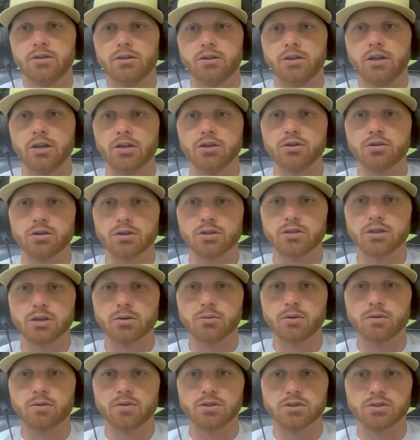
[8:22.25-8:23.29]
and you can tell
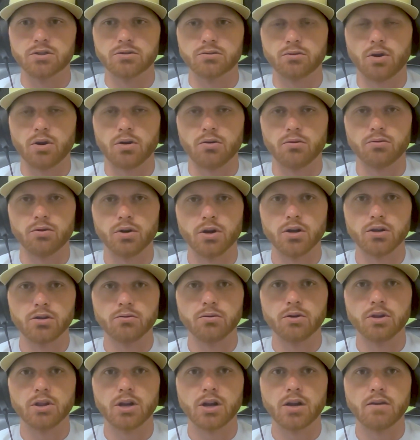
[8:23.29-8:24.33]
me if this is right or wrong. The
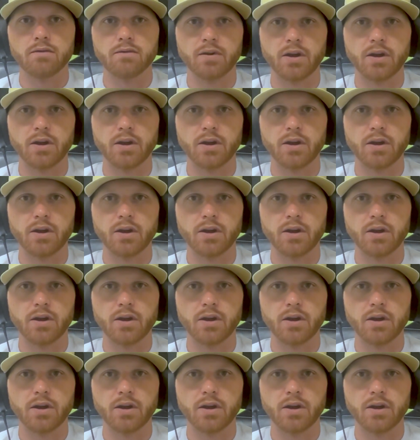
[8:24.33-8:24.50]
way that I've